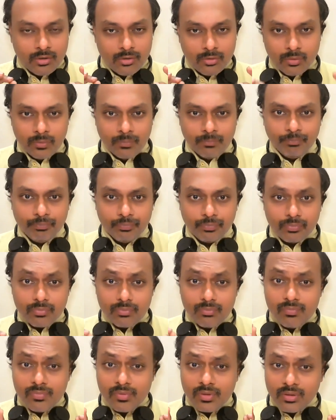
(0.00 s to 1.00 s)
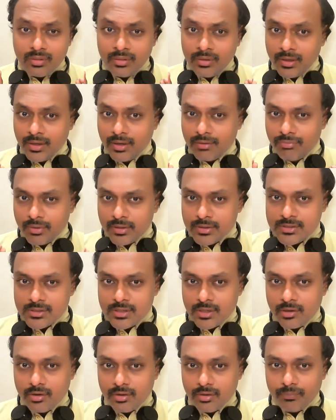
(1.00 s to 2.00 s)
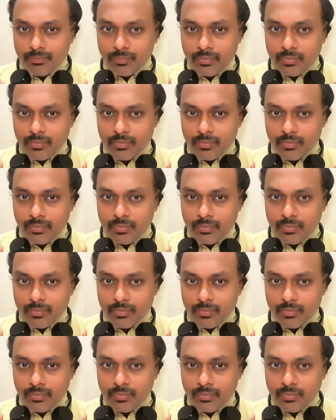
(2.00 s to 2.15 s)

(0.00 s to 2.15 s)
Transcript: No, they have tested